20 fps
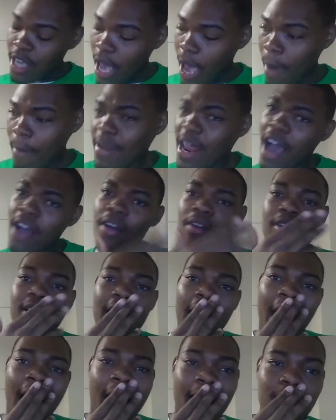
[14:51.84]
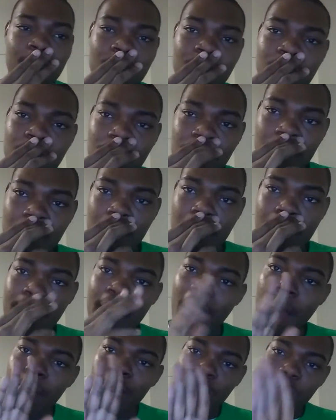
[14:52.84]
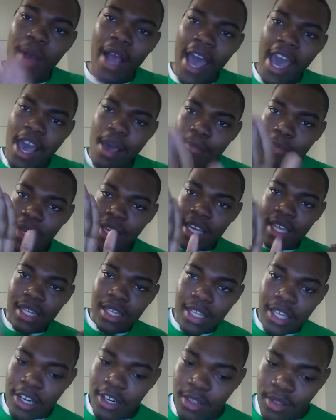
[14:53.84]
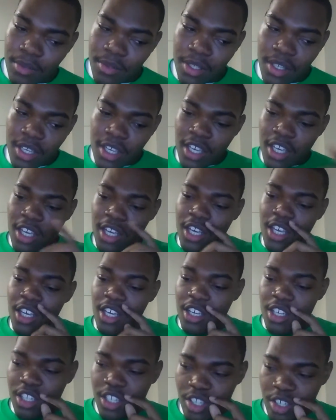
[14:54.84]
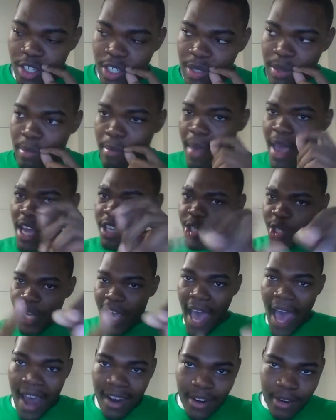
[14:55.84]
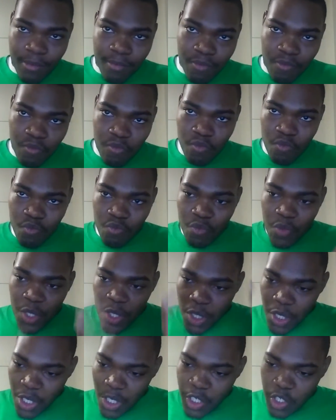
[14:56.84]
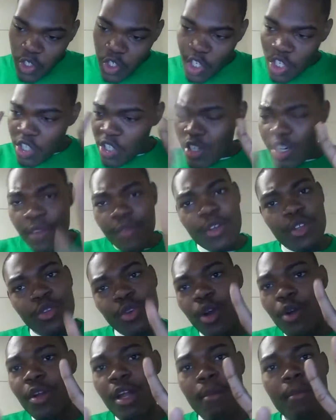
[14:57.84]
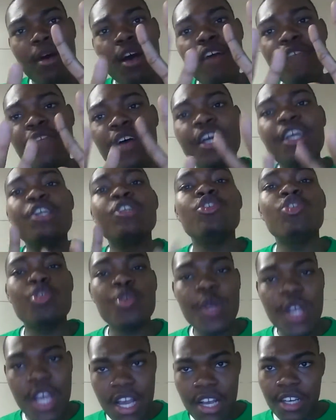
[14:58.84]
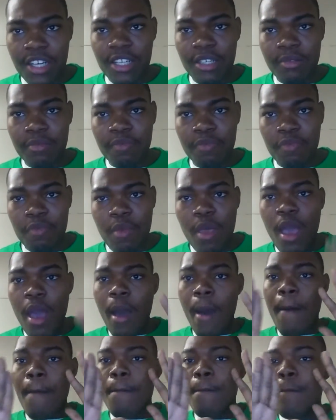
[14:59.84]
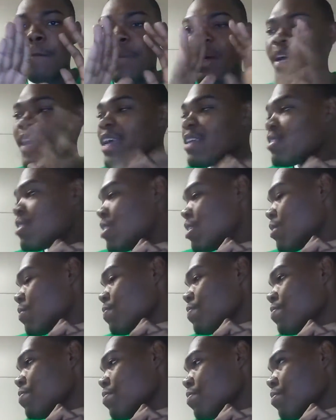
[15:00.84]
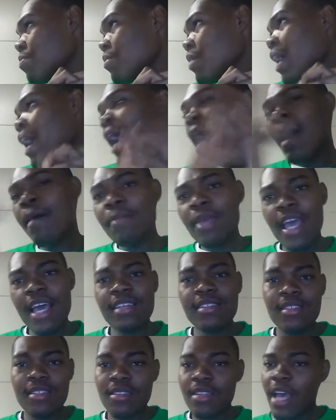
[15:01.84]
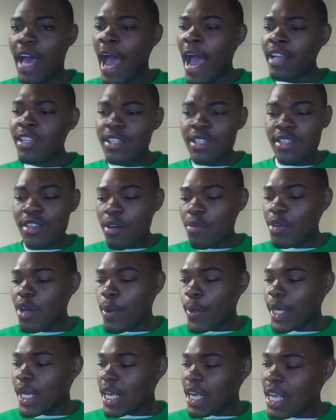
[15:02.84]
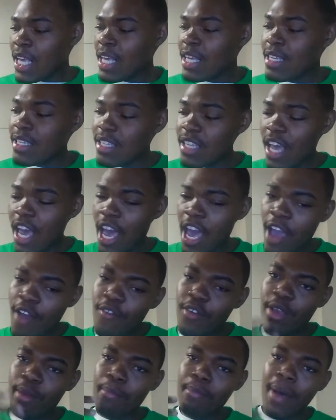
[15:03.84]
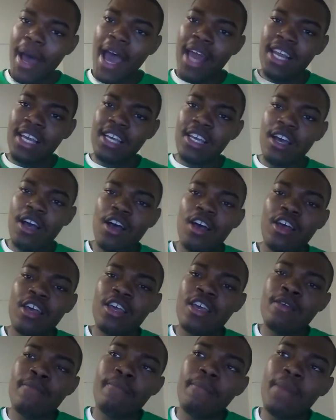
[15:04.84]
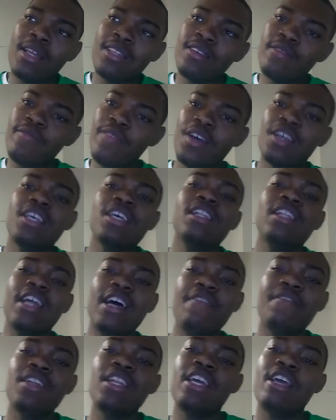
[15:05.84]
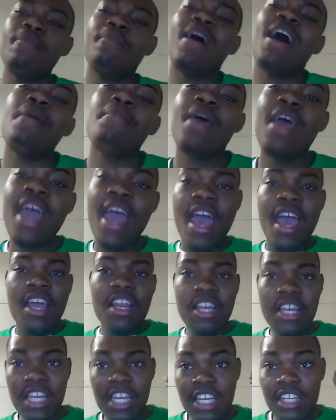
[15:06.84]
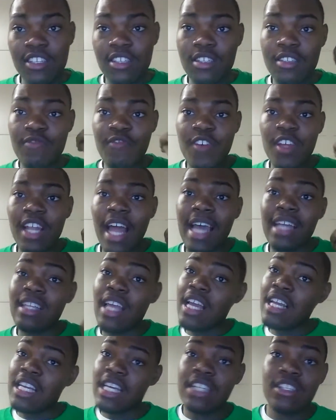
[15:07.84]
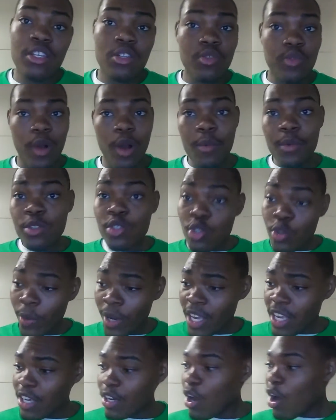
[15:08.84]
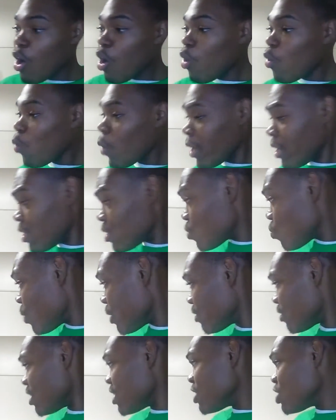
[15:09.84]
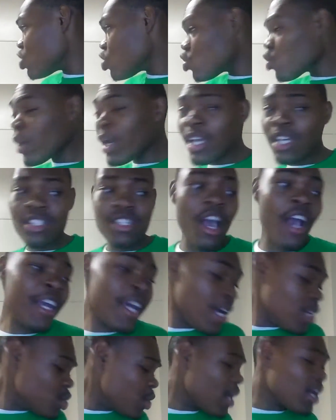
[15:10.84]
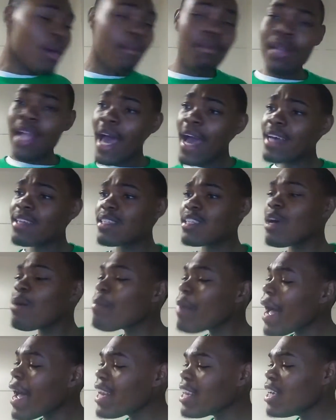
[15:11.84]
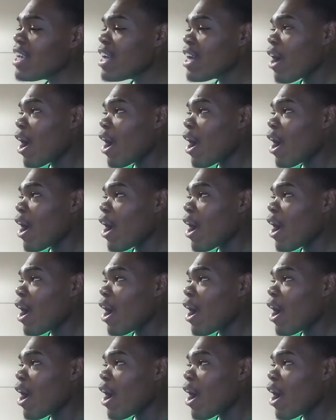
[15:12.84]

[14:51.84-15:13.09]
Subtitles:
I'm not going to lie. By Mariah being little, Major got her. She should never thrown that motherfucking drink. But I just don't know what is. Everybody in motherfucking love and hip hop feel like they need to throw a drink. What is with these drinks? Are y'all trying to blind somebody?